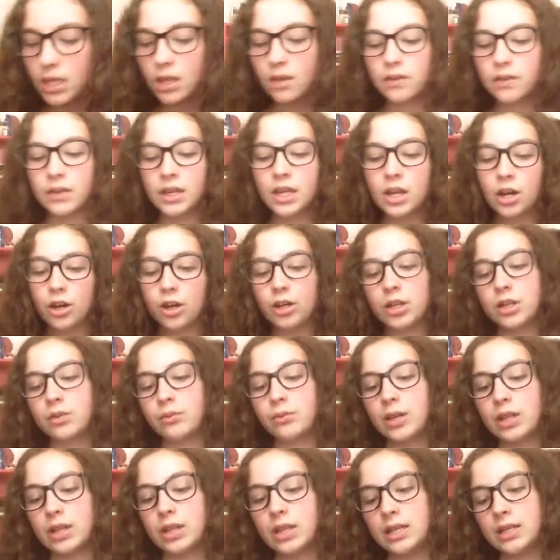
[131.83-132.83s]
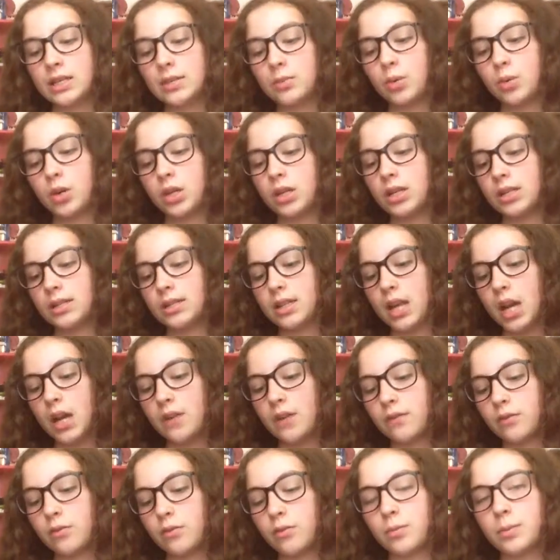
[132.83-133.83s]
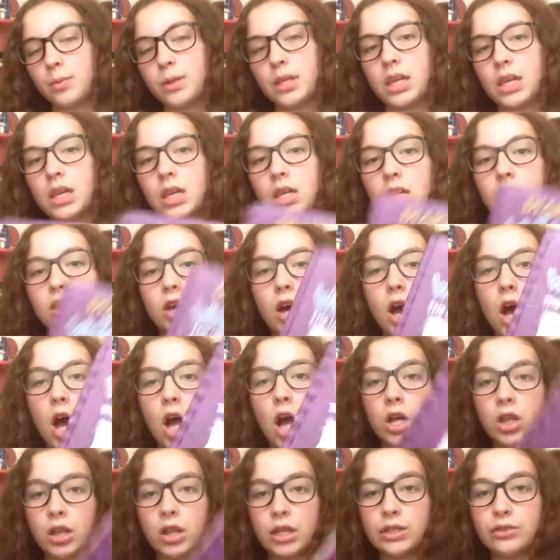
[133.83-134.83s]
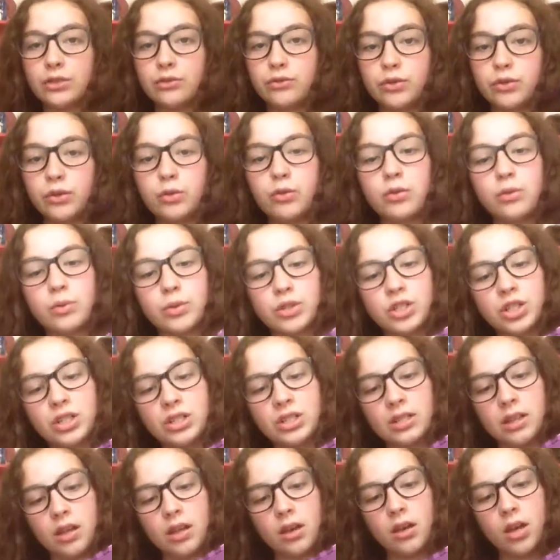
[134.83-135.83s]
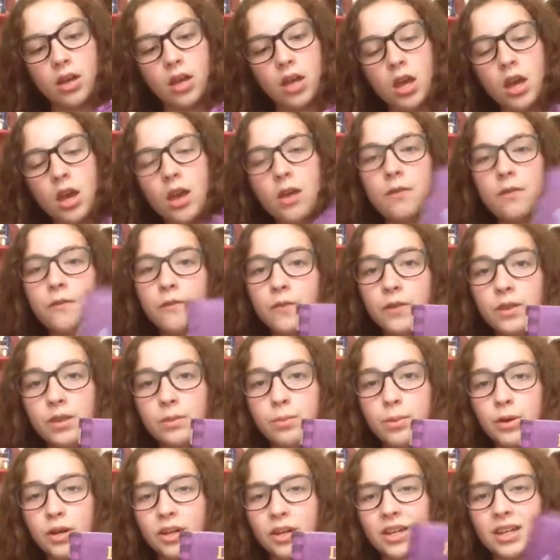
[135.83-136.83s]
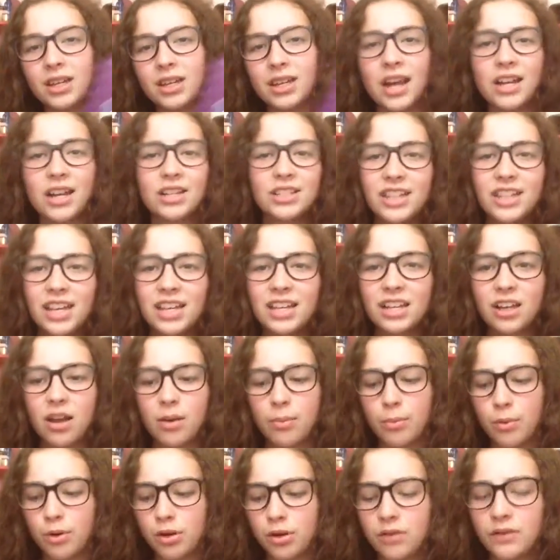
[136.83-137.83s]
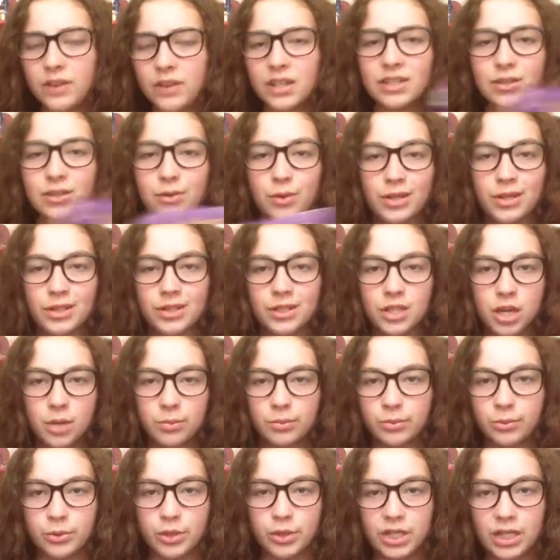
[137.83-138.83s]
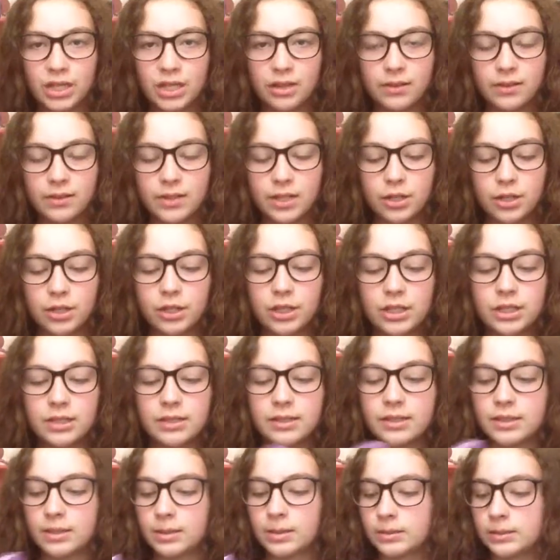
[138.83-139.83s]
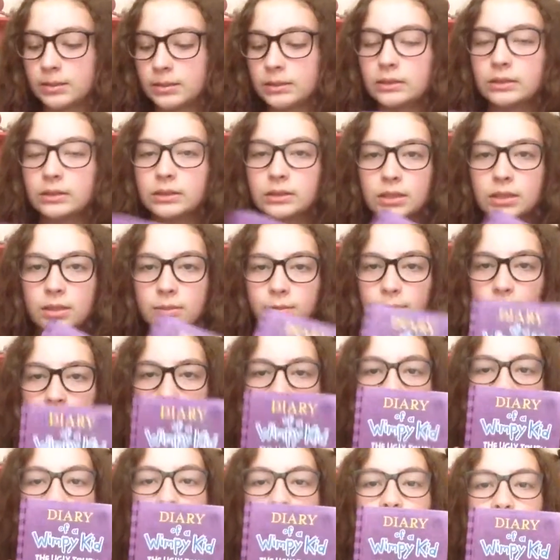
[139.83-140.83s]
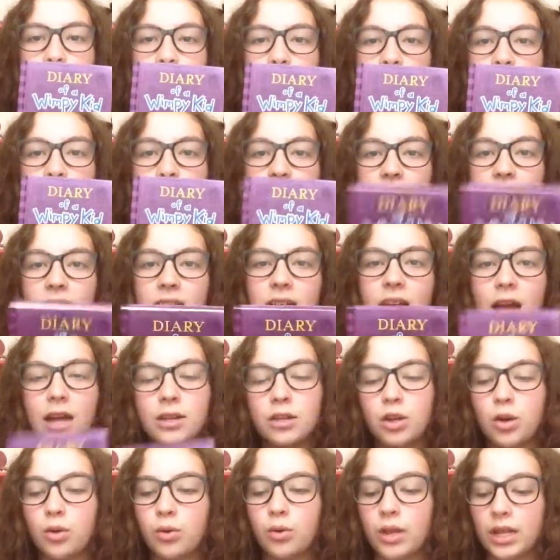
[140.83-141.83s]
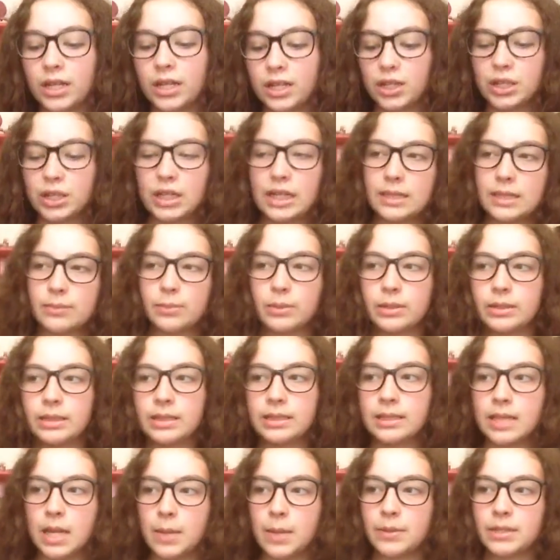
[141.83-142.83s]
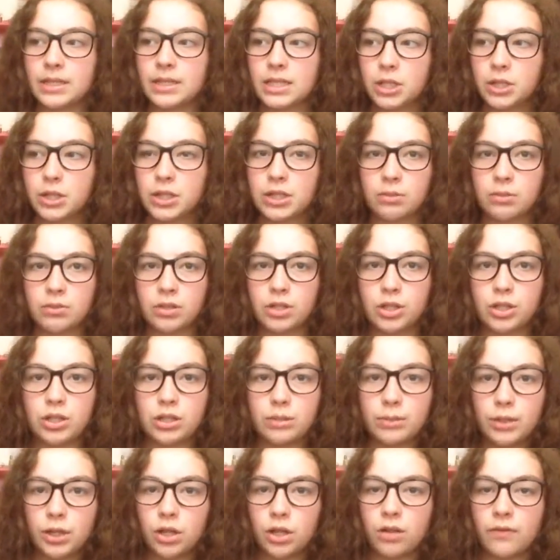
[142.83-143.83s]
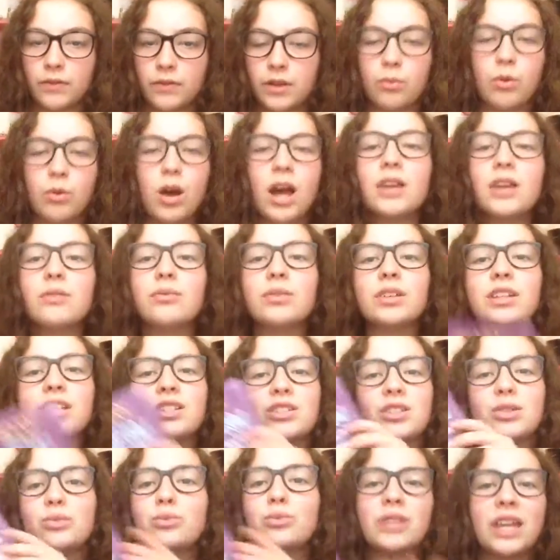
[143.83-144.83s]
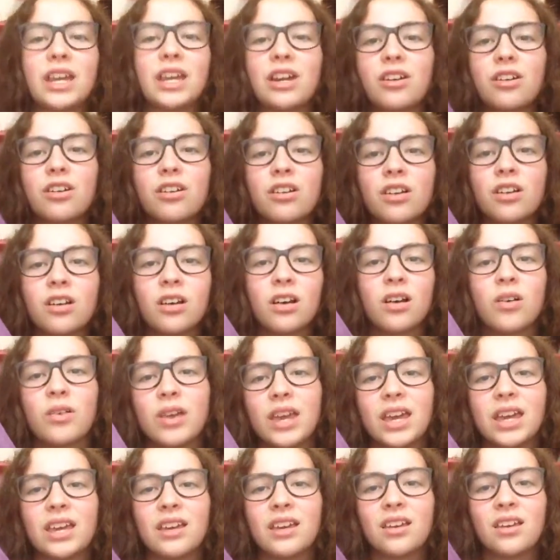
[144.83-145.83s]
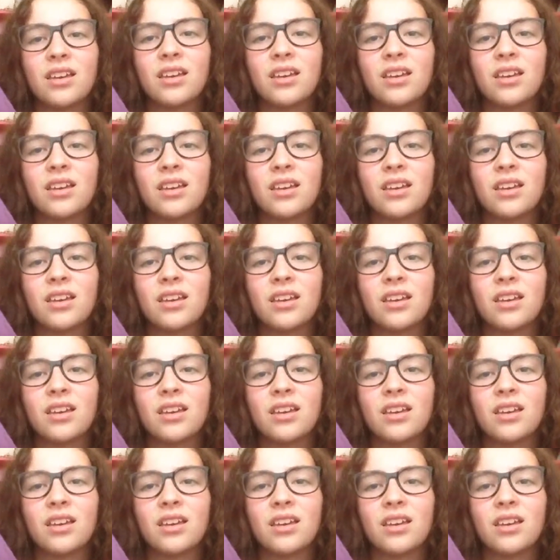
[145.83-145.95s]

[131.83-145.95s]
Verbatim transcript: Then I already read this one. It's not everyone became the ugly truth, which is the fifth book, and I just kind of got bored of it, so I stopped reading the series because I did. I know, like, you're not supposed to stop the series once you're in the middle of it. Well, I really don't care, okay?